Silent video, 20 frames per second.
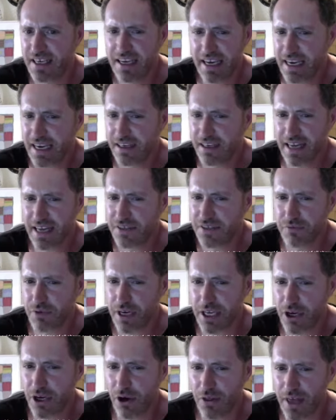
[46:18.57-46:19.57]
England hasn't
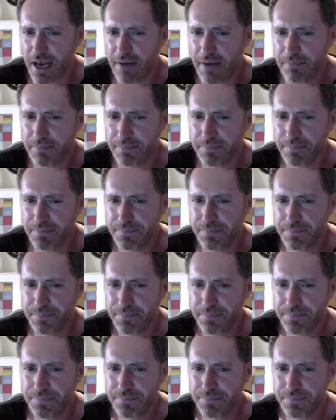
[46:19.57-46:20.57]
really got
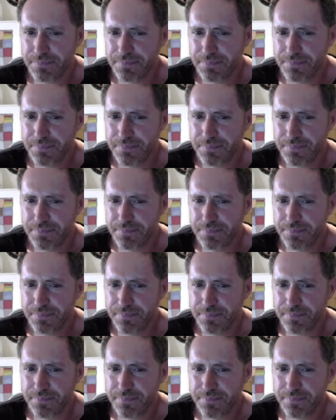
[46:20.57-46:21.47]
that.